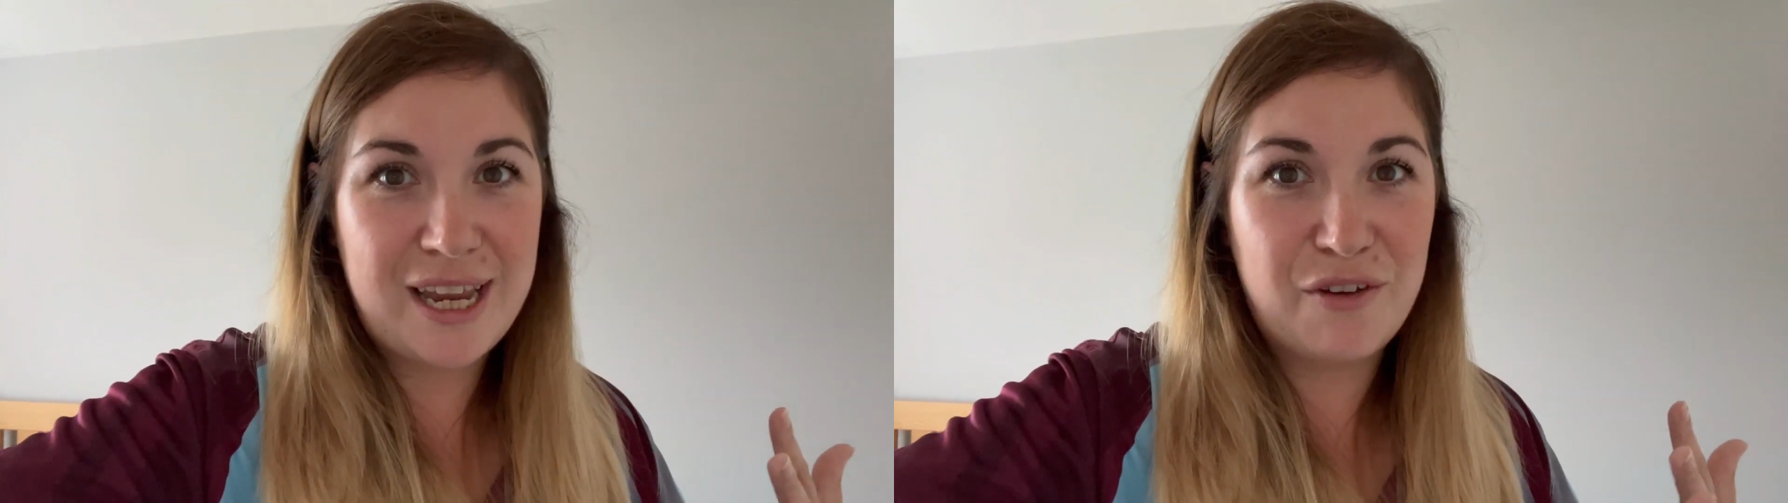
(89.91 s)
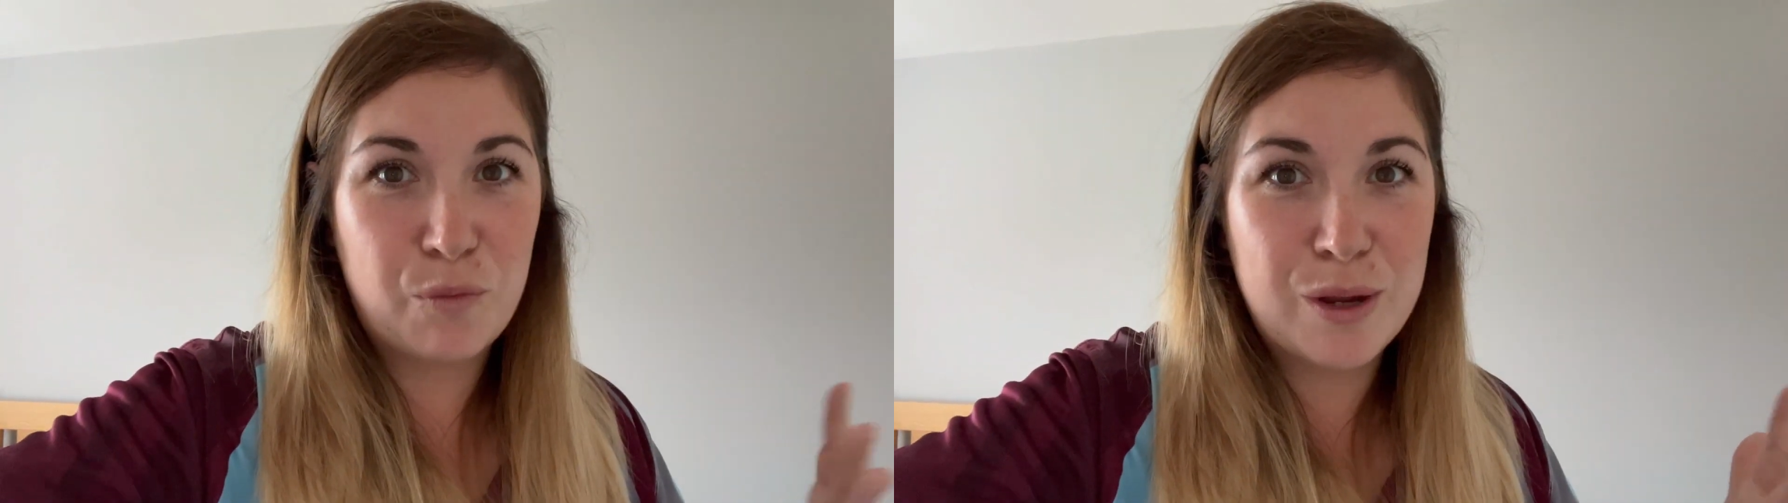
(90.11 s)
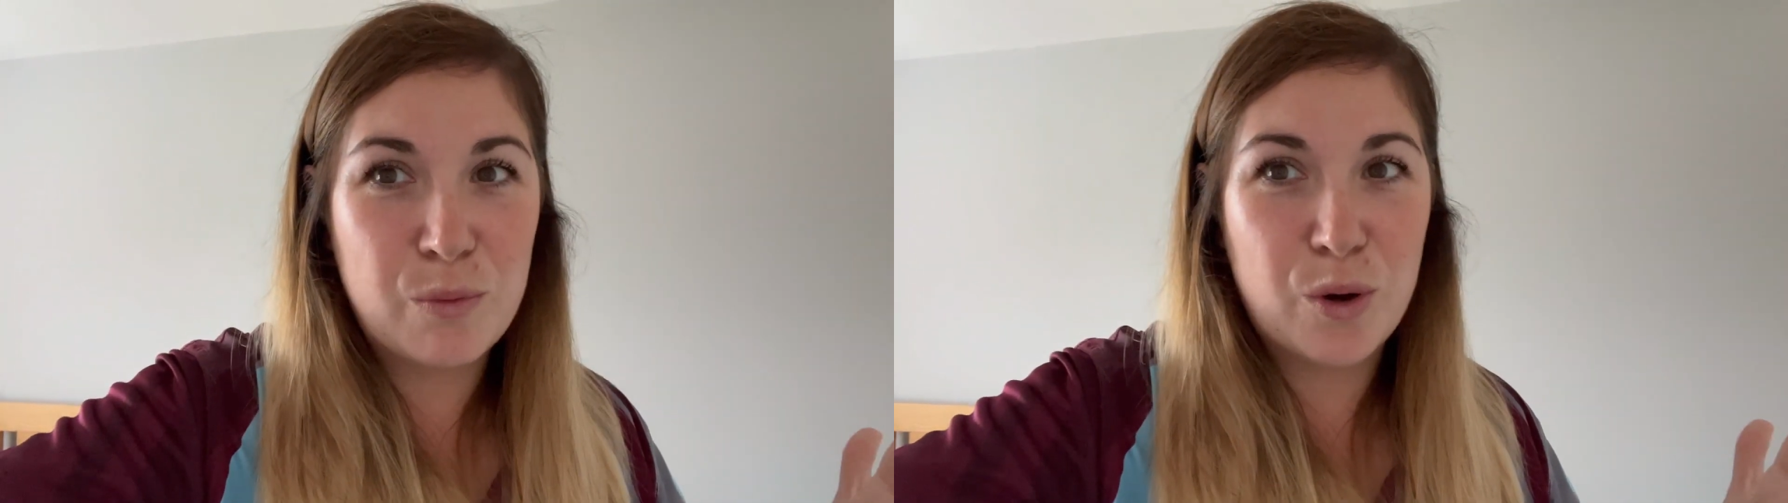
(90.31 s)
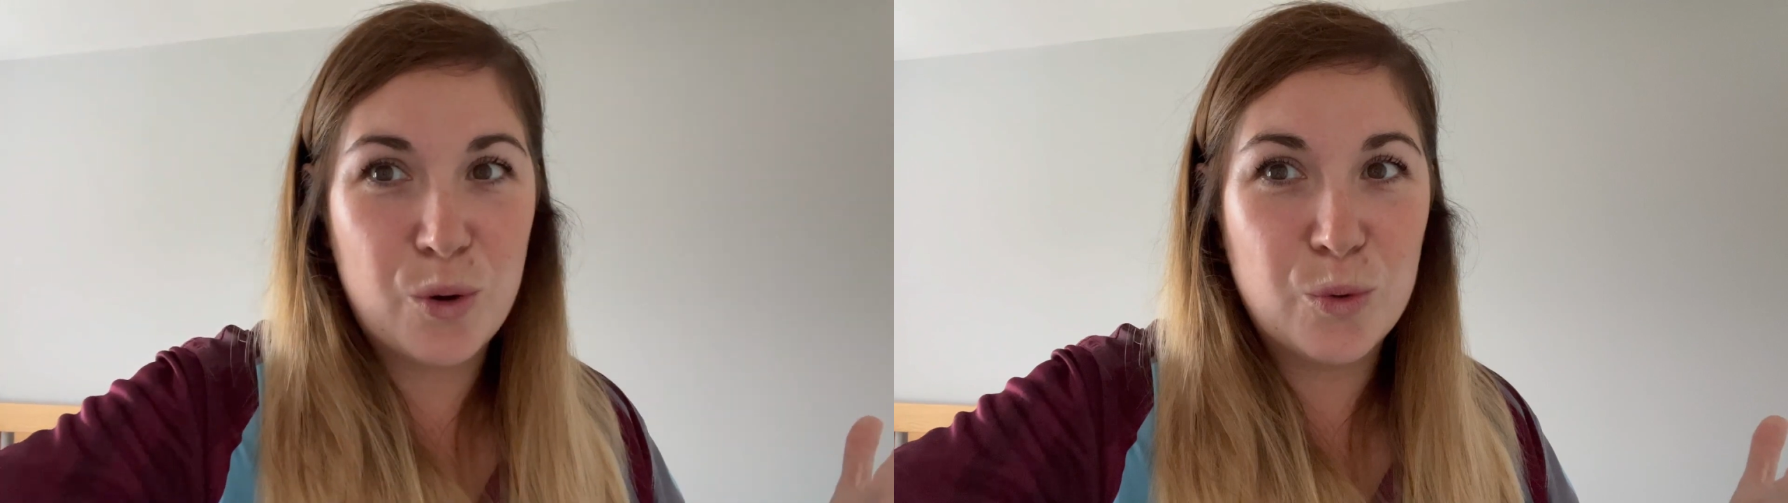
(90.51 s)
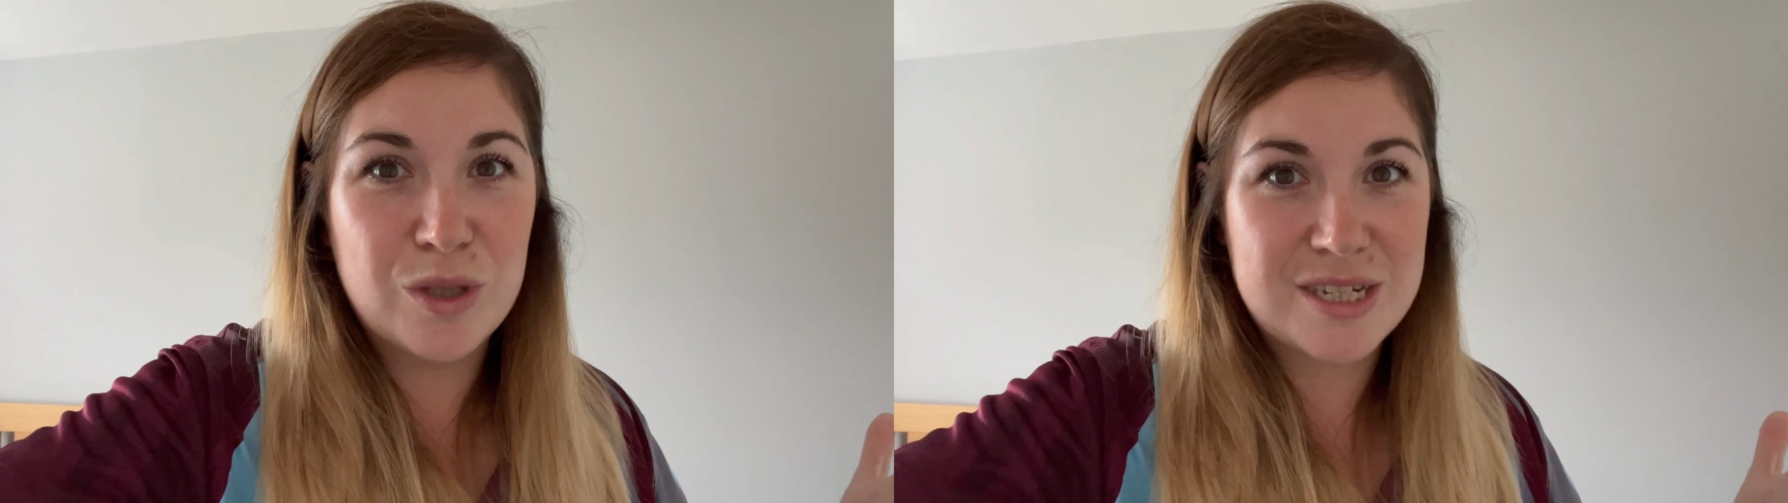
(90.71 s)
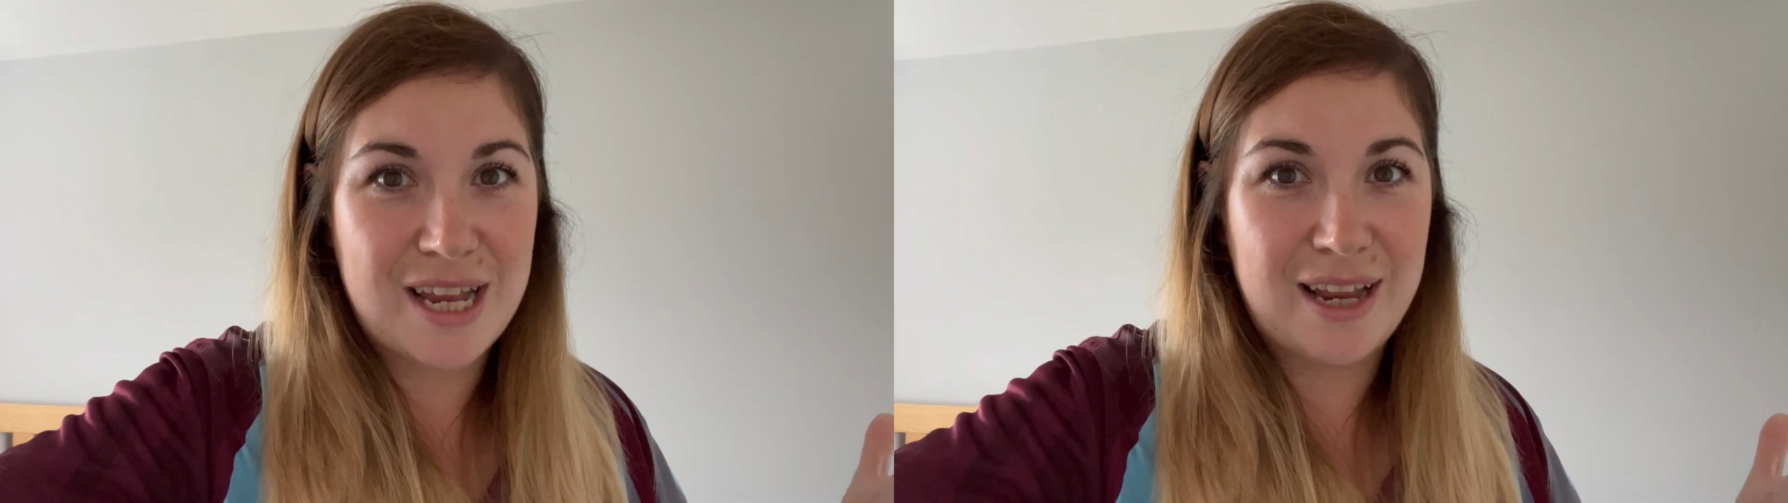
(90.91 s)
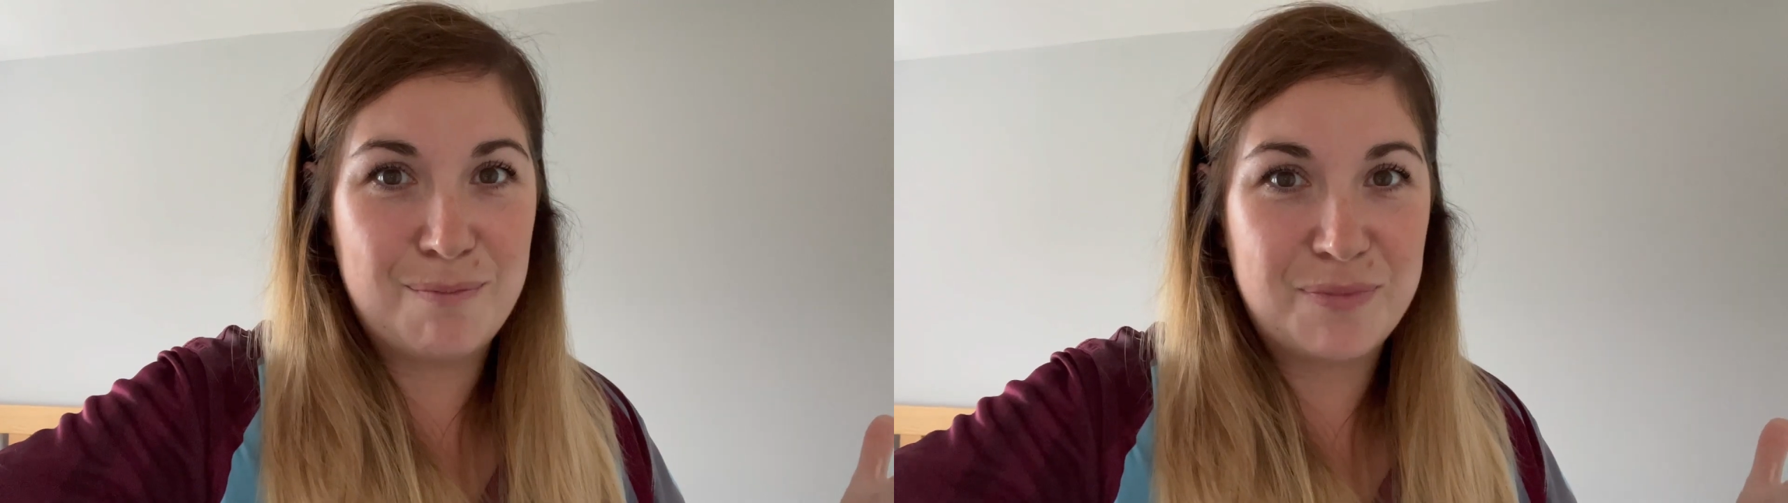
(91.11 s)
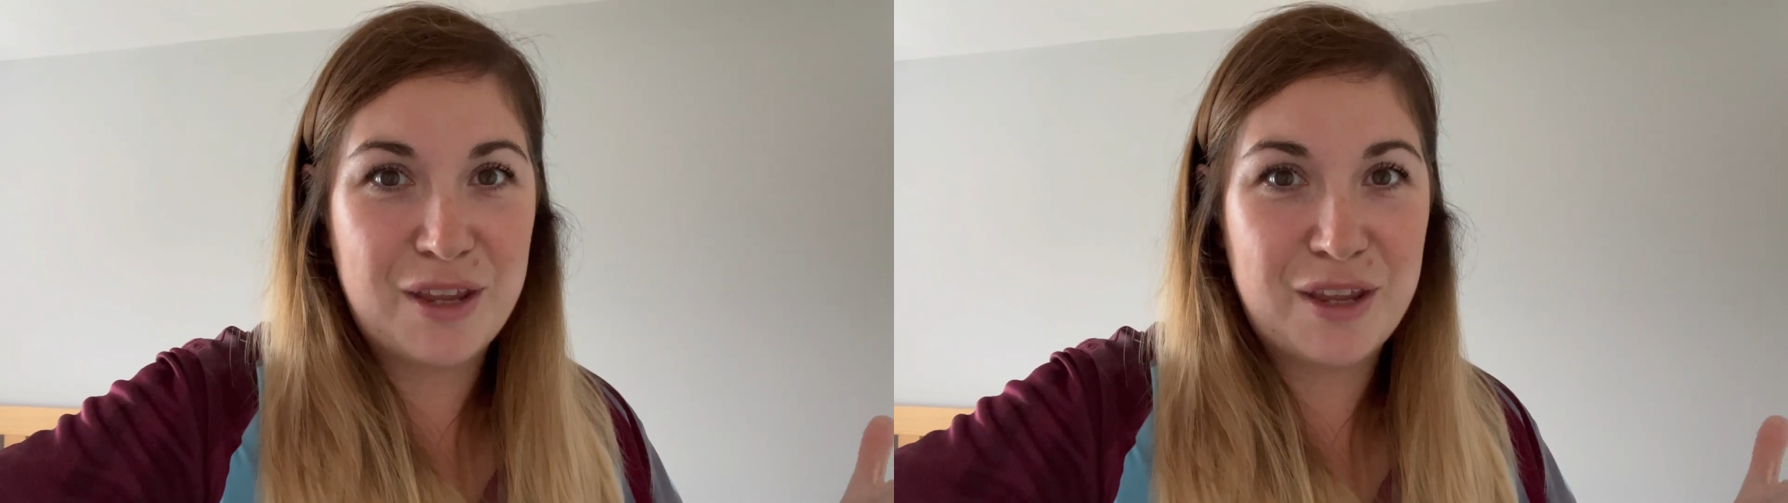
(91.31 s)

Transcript: if we were all the same.